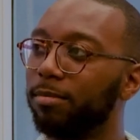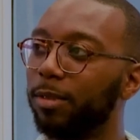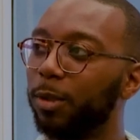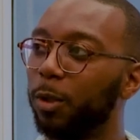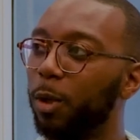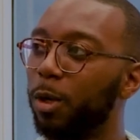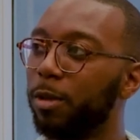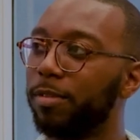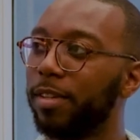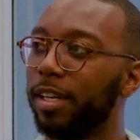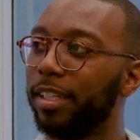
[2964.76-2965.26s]

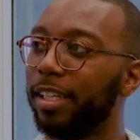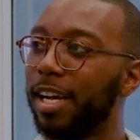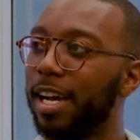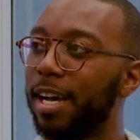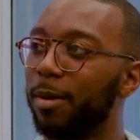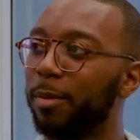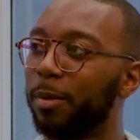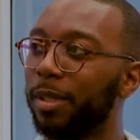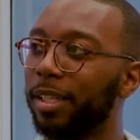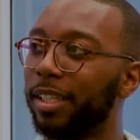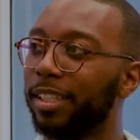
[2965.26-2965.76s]
glorify
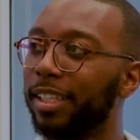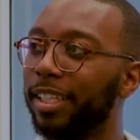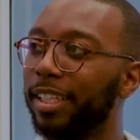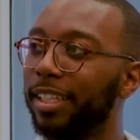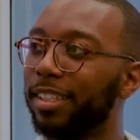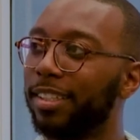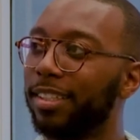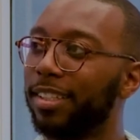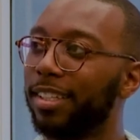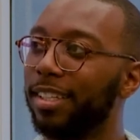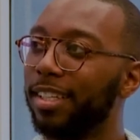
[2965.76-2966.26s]
God when I
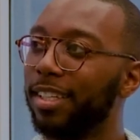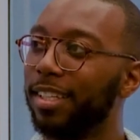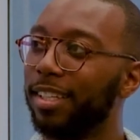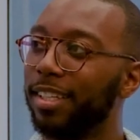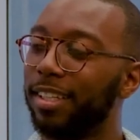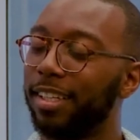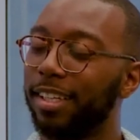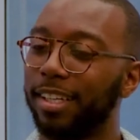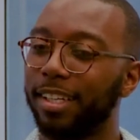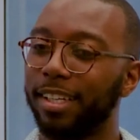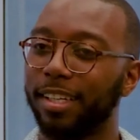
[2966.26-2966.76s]
can,
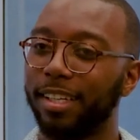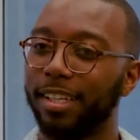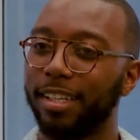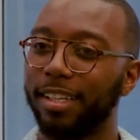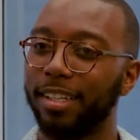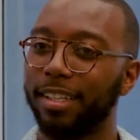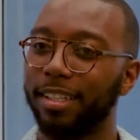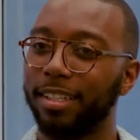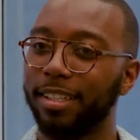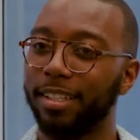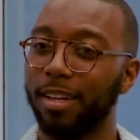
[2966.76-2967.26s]

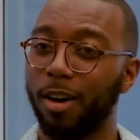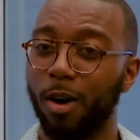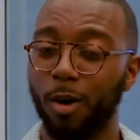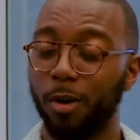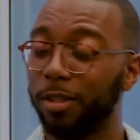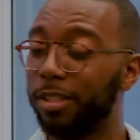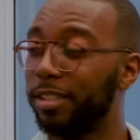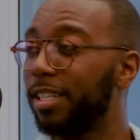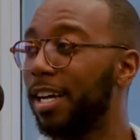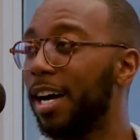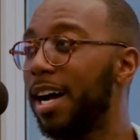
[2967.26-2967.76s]

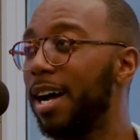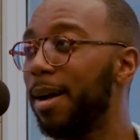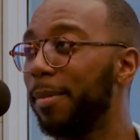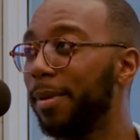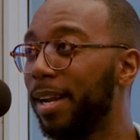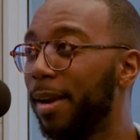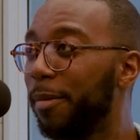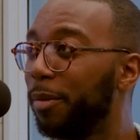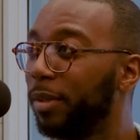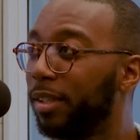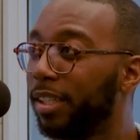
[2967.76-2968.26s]
all the time
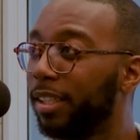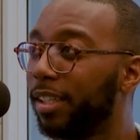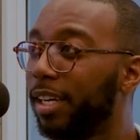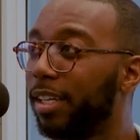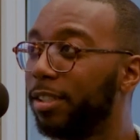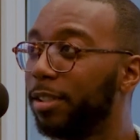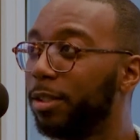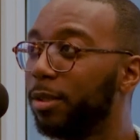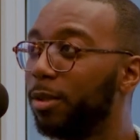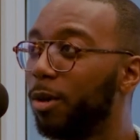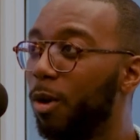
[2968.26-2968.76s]
and everything I
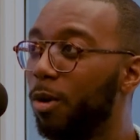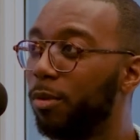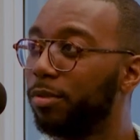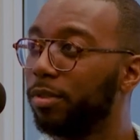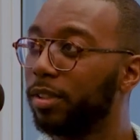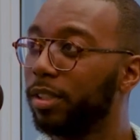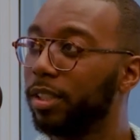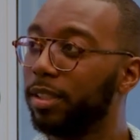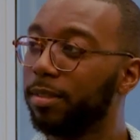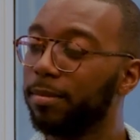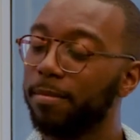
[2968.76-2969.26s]
do,
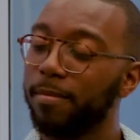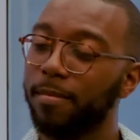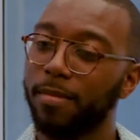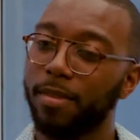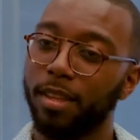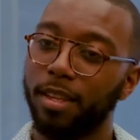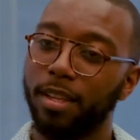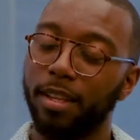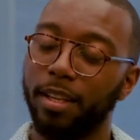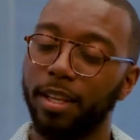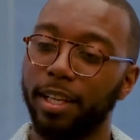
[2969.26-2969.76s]
hopefully,
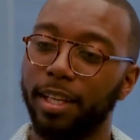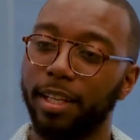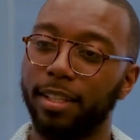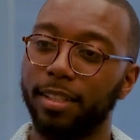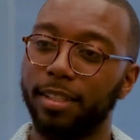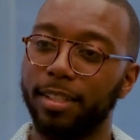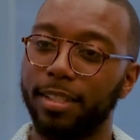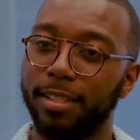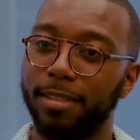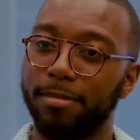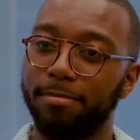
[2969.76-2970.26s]
and